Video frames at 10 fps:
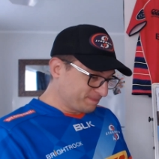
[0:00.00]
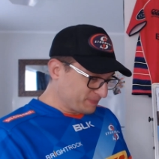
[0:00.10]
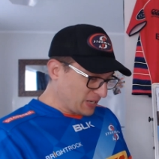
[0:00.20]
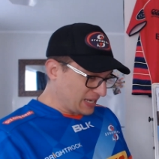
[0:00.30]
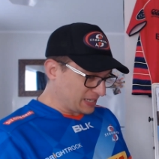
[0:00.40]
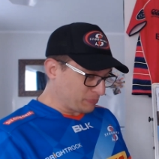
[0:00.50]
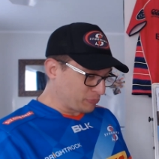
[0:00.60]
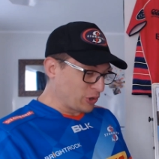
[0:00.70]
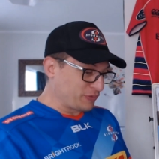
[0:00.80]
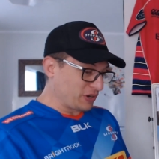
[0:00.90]
a
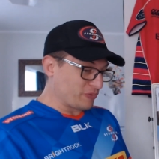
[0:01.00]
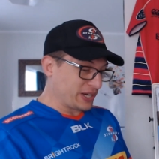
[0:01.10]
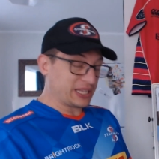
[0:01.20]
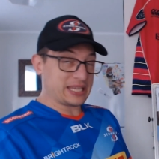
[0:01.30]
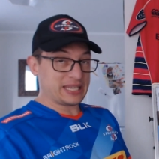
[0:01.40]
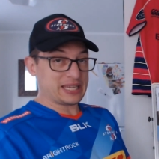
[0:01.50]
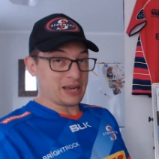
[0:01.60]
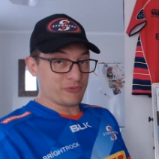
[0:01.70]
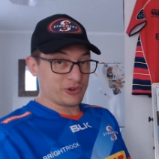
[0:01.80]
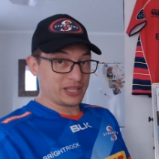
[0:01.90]

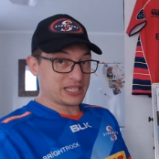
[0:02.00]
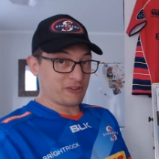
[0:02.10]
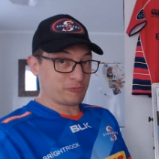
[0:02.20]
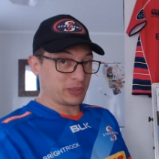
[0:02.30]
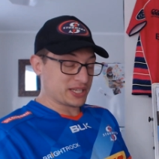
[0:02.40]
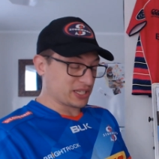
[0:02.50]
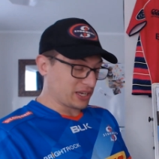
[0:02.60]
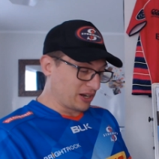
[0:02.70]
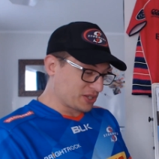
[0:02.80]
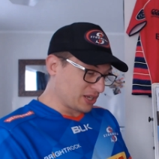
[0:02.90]
really tough place to
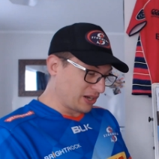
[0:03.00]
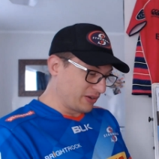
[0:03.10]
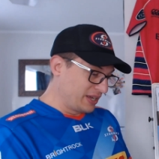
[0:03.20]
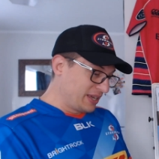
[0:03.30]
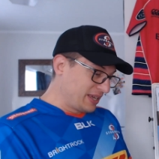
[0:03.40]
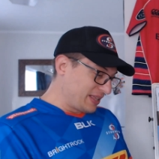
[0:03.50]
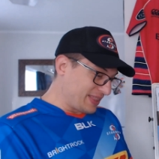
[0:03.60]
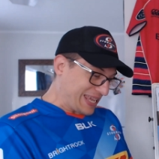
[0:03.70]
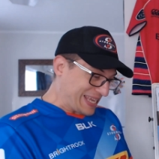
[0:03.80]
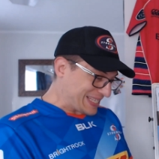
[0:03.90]
go. So
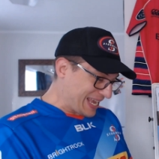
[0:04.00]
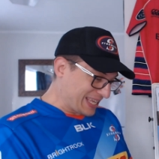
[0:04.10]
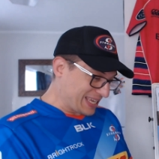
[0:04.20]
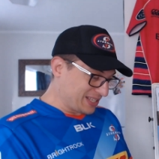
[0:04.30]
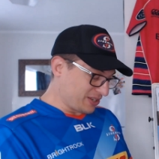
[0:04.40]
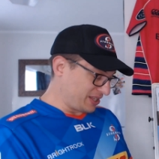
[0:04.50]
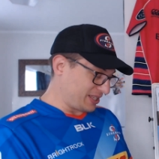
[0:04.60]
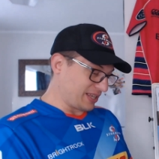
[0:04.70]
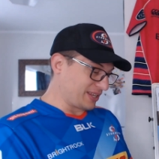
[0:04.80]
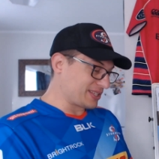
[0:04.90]
the
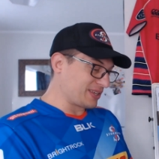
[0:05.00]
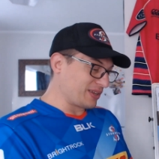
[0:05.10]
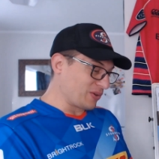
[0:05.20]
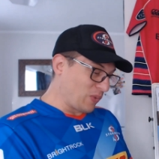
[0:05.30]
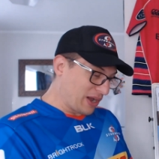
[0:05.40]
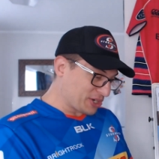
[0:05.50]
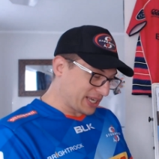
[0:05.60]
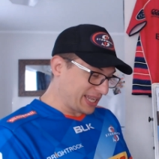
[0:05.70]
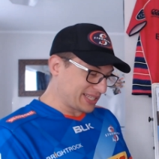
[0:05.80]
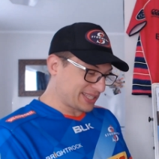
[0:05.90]
Welsh
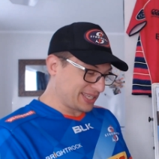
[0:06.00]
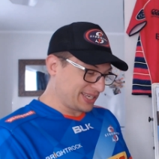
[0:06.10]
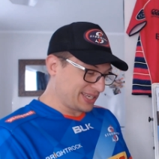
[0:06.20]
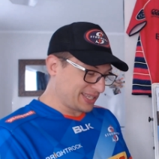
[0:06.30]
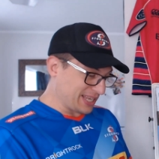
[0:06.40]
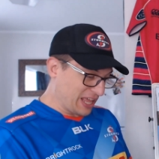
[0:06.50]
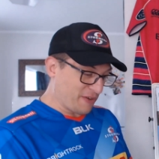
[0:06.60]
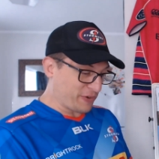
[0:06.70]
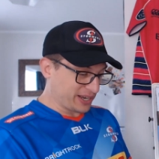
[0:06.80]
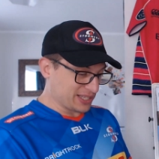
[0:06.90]
against the South
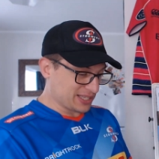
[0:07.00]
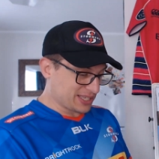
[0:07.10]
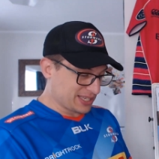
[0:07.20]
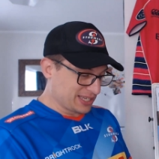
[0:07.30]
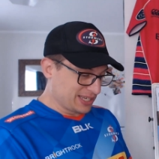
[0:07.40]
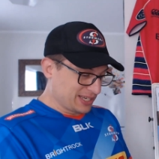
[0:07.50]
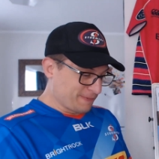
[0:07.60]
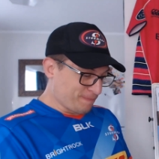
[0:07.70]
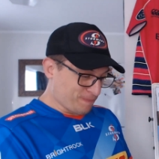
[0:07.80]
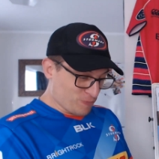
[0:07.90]
Africans
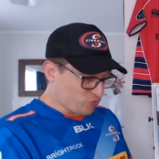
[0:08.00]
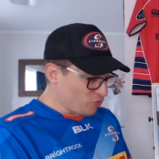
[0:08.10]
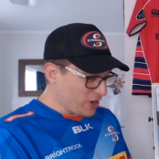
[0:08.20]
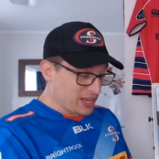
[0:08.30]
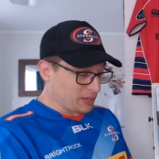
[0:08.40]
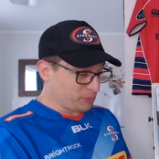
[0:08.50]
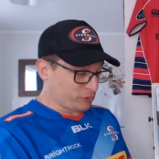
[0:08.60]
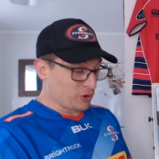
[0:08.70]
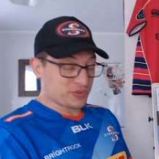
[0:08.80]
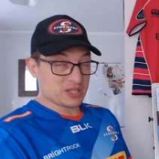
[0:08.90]
really
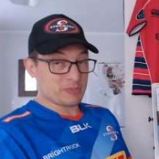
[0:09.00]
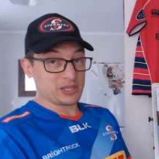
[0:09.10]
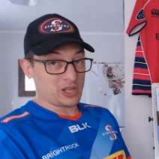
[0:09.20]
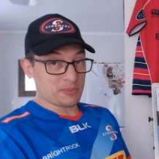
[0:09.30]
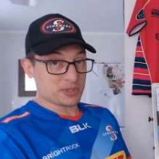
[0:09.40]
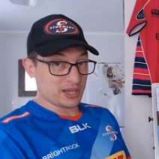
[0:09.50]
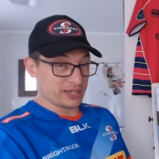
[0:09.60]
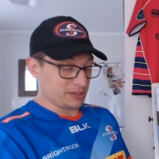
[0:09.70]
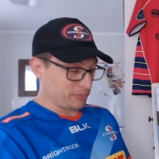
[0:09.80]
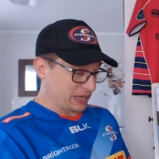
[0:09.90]
proves to be
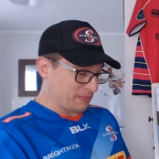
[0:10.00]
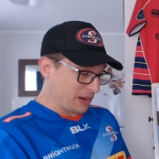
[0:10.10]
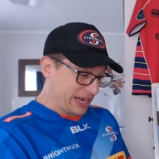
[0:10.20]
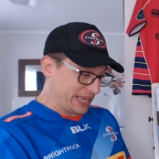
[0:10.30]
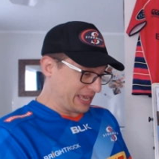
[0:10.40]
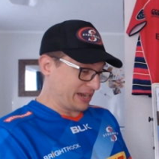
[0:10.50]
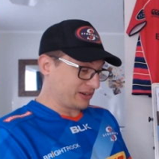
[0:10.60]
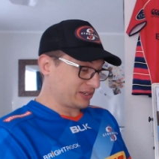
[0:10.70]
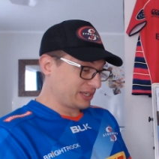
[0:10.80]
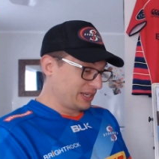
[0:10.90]
lopsided. By my
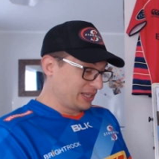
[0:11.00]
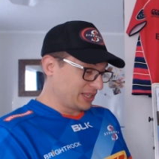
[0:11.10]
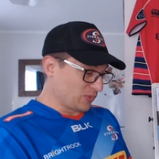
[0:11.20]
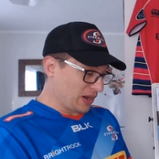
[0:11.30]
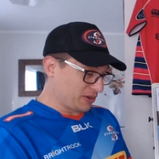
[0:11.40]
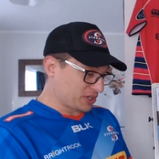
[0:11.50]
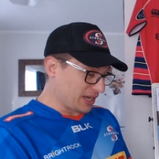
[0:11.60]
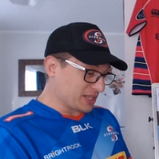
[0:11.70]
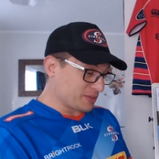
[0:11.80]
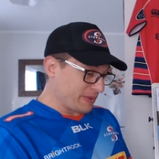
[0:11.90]
count, the Welsh
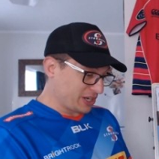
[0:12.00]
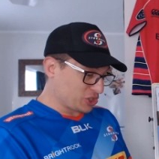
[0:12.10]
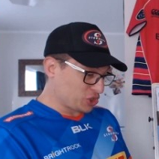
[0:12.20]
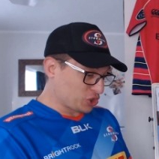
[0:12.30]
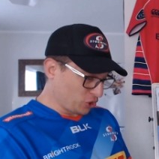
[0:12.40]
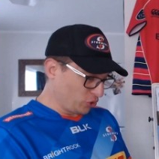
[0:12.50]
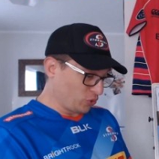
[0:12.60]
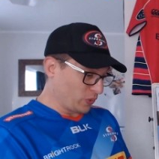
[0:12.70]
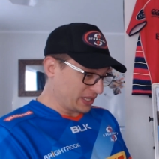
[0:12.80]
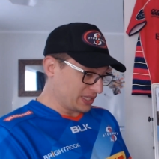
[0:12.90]
sides managed 2
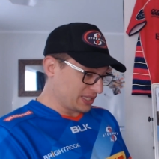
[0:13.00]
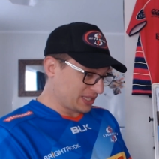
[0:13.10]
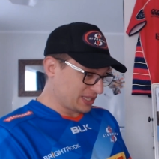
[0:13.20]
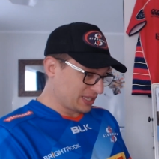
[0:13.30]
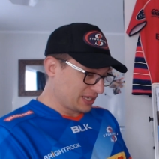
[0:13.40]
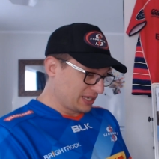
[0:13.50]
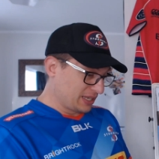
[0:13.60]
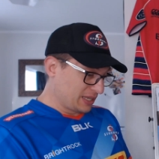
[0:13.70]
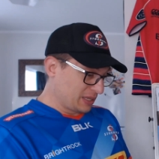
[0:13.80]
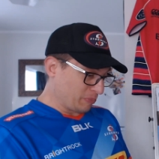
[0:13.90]
wins,
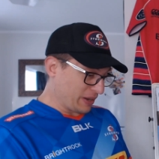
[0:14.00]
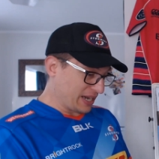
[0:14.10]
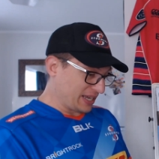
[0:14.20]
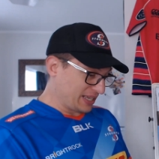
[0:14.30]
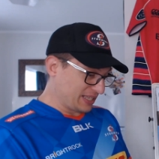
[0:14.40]
but